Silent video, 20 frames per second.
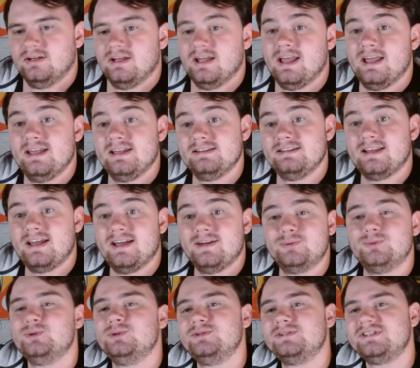And I
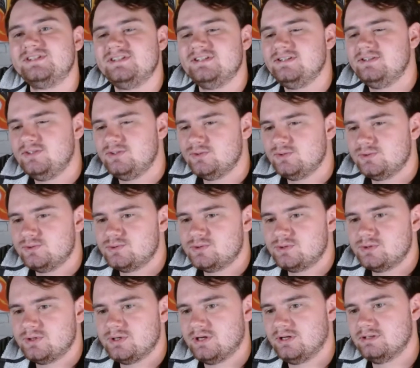will see
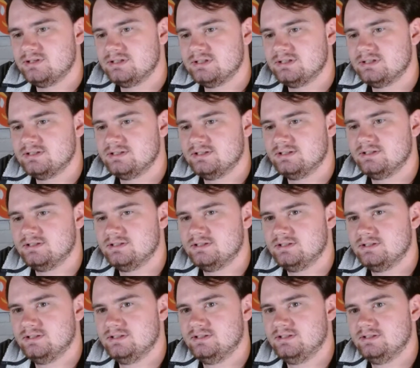you...
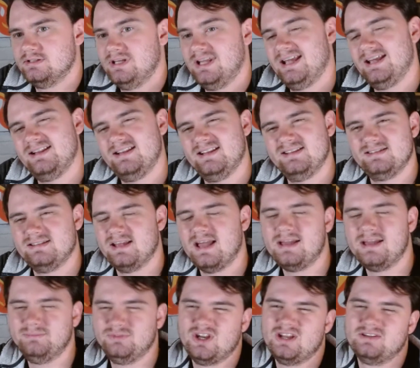Yeah,
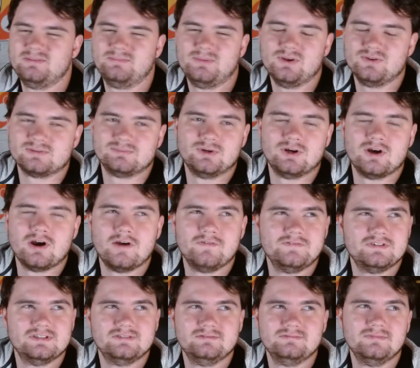I'm trying to post more
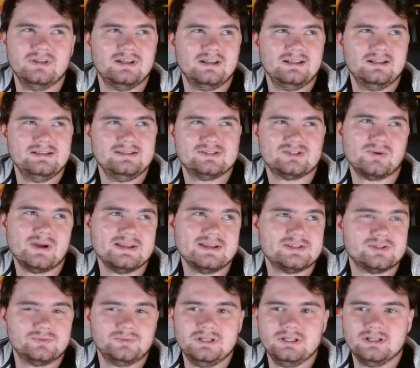often, at least
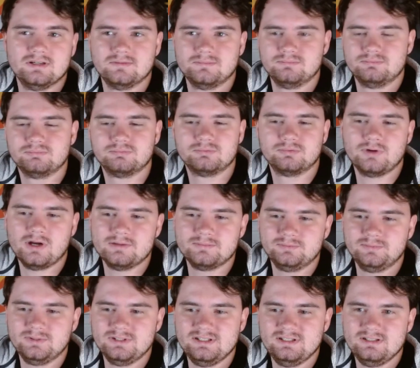twice a week.
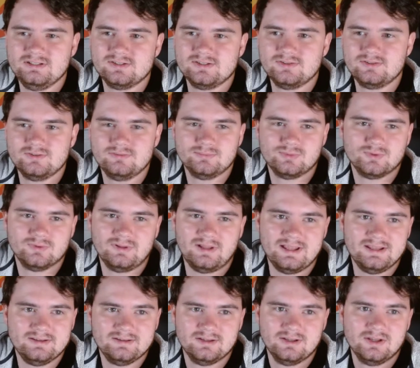Probably need to do more
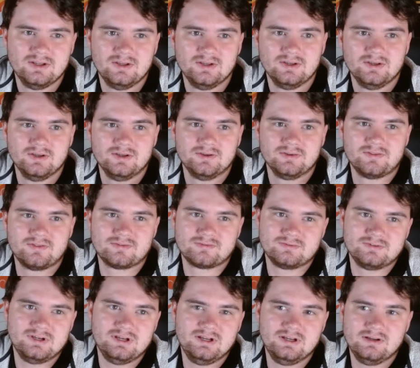like
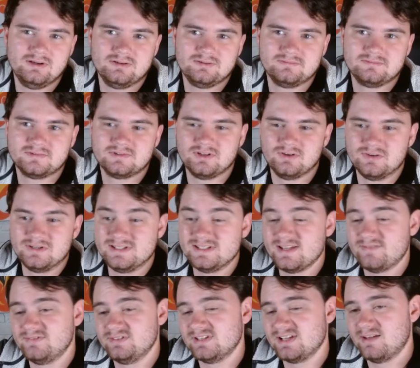3 or
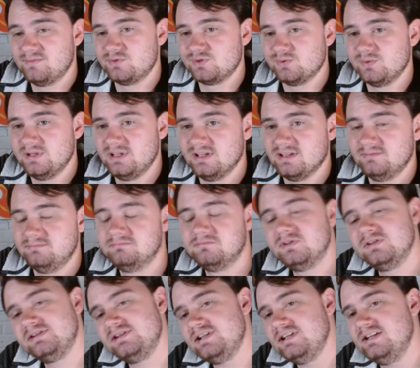7 times a week, and
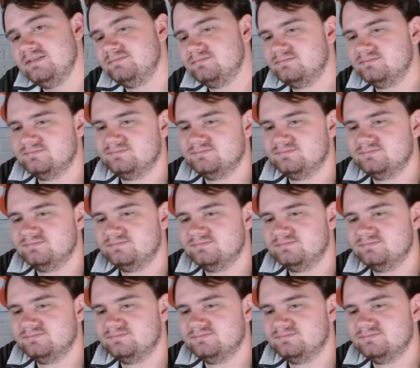we'll see.